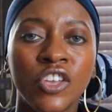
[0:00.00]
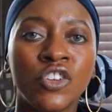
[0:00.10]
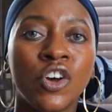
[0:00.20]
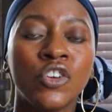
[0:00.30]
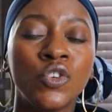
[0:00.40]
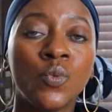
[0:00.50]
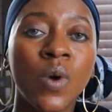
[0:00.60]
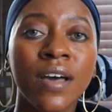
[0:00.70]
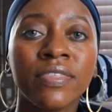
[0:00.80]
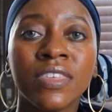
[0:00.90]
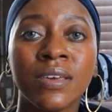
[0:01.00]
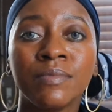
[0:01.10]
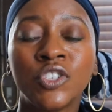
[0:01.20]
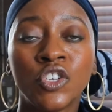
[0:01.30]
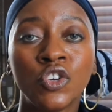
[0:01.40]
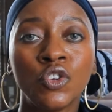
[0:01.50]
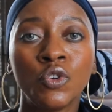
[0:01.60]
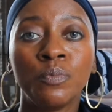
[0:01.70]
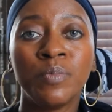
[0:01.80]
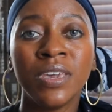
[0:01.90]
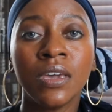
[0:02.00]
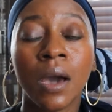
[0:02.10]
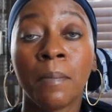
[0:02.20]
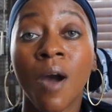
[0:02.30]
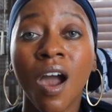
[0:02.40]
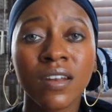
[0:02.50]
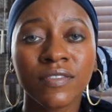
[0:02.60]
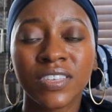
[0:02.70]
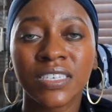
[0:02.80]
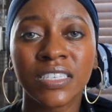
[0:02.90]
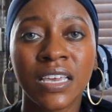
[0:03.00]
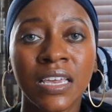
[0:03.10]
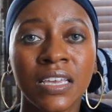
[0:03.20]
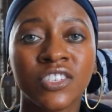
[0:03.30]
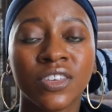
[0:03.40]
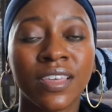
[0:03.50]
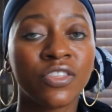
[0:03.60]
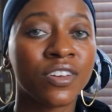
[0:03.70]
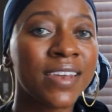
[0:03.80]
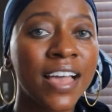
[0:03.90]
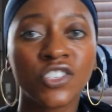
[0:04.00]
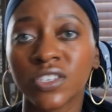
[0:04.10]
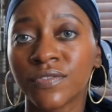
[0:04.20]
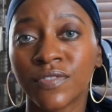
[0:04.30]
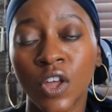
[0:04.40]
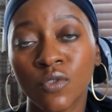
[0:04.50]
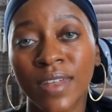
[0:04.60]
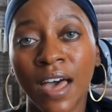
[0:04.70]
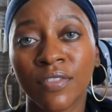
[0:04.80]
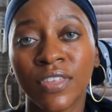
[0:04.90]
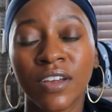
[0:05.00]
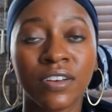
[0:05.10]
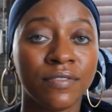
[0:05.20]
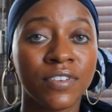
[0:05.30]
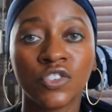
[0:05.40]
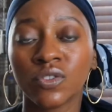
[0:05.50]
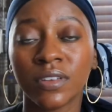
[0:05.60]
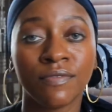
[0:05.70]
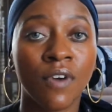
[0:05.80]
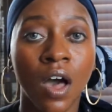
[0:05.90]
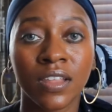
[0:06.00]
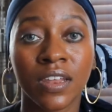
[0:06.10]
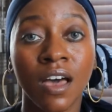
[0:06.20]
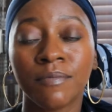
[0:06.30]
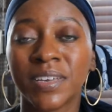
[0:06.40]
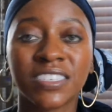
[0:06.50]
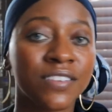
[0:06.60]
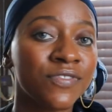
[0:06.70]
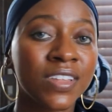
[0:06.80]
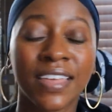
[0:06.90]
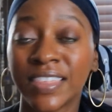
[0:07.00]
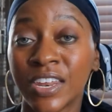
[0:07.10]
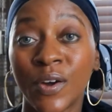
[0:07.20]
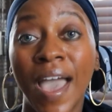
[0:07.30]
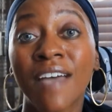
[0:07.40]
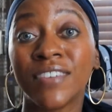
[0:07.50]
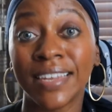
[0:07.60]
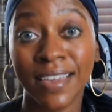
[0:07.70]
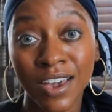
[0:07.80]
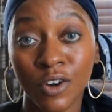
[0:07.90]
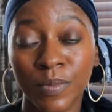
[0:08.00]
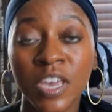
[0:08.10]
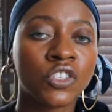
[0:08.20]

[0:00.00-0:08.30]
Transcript: You want them to be a part of this thing so that they're not just floating out there and eventually falling off because they feel like they don't have any help.